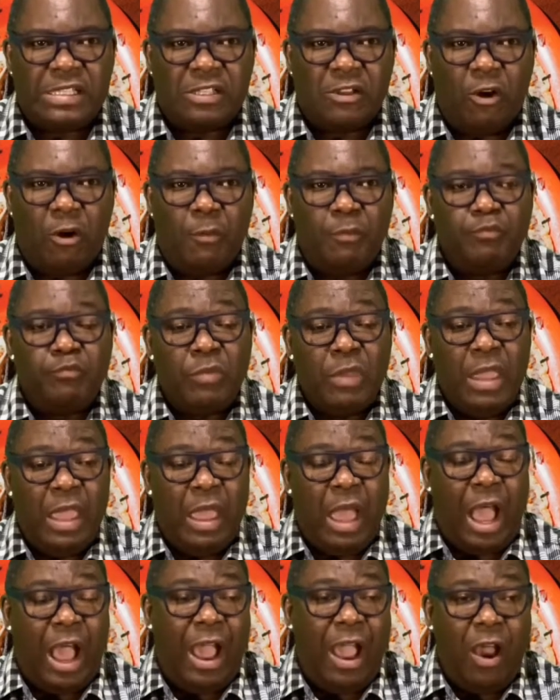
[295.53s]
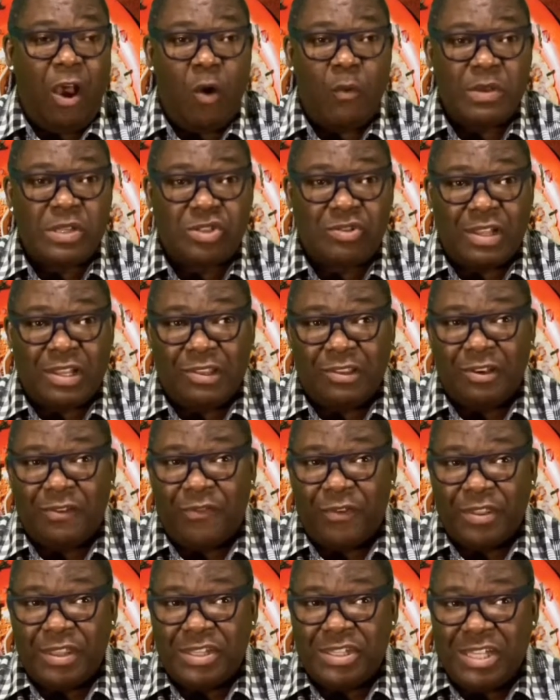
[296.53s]
So I always try to look
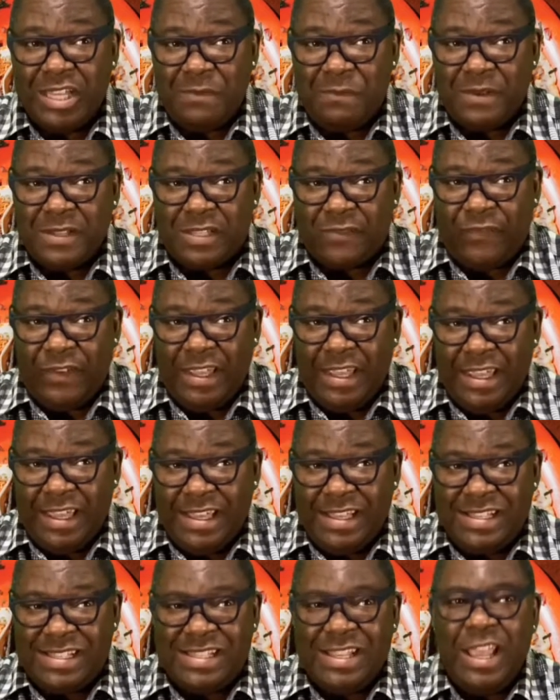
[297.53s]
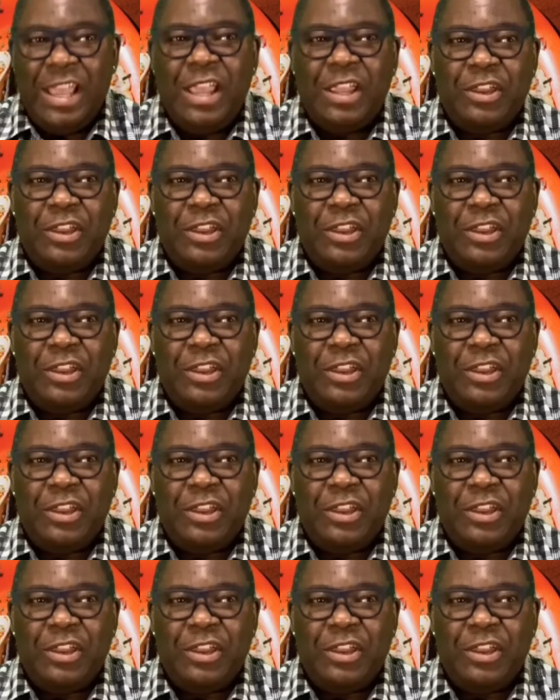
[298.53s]
for the cheapest fees,